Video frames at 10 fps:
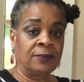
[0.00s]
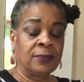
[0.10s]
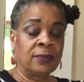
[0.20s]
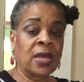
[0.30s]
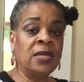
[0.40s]

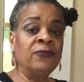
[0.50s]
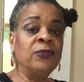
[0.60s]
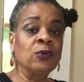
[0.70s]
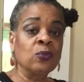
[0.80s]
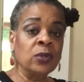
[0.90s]
and if
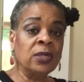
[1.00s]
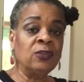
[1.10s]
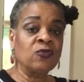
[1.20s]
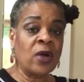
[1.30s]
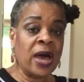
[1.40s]
you're really
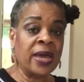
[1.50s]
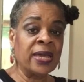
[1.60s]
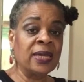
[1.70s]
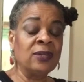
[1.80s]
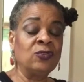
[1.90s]

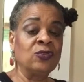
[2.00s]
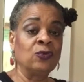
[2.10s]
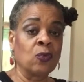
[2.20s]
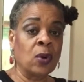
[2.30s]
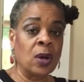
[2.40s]
trying to
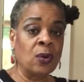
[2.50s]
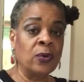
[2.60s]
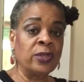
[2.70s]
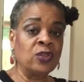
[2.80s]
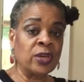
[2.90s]
grow
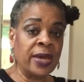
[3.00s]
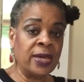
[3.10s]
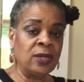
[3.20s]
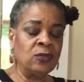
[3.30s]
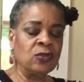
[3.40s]
and
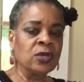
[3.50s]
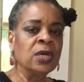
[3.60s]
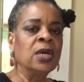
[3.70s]
change,